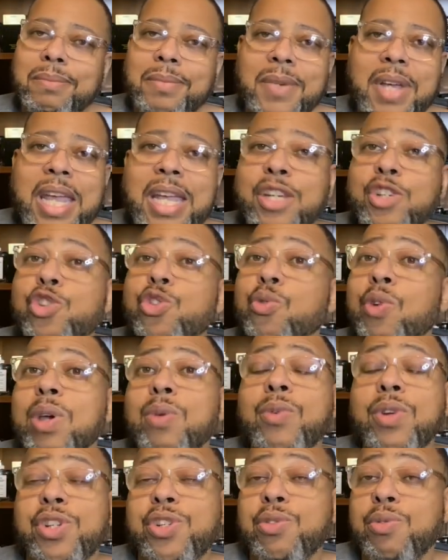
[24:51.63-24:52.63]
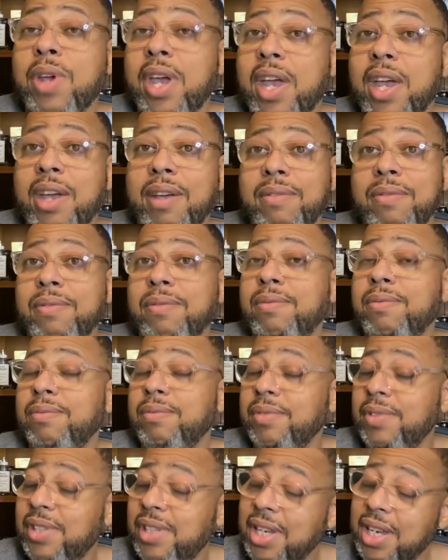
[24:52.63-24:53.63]
Enjoy what you have.
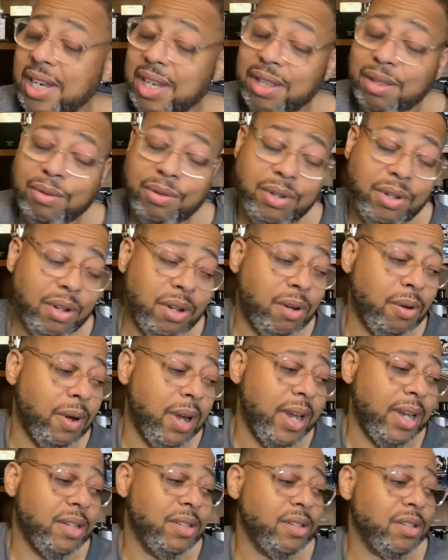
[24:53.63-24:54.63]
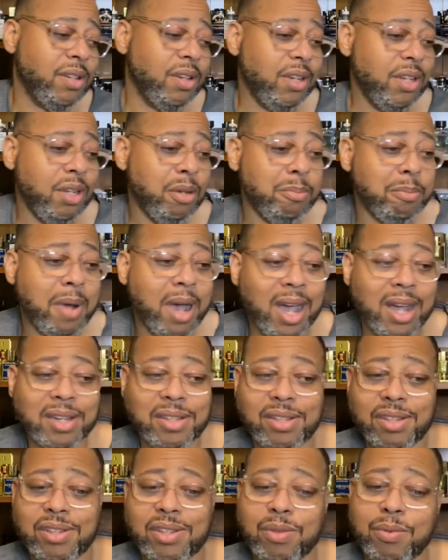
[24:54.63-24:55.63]
dig through your crates or your
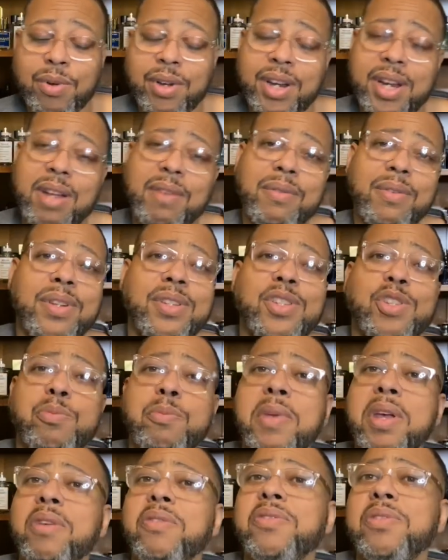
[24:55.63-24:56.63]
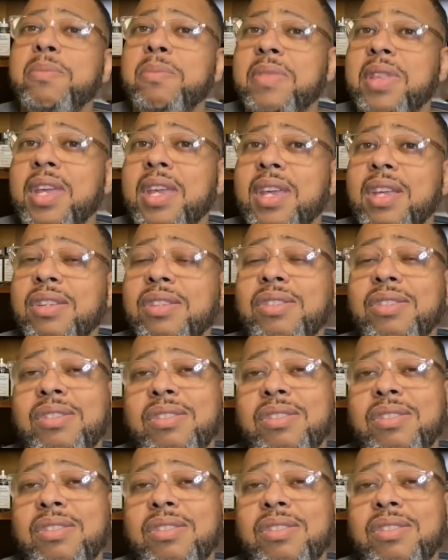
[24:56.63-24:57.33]
boxes or whatever and smell some things,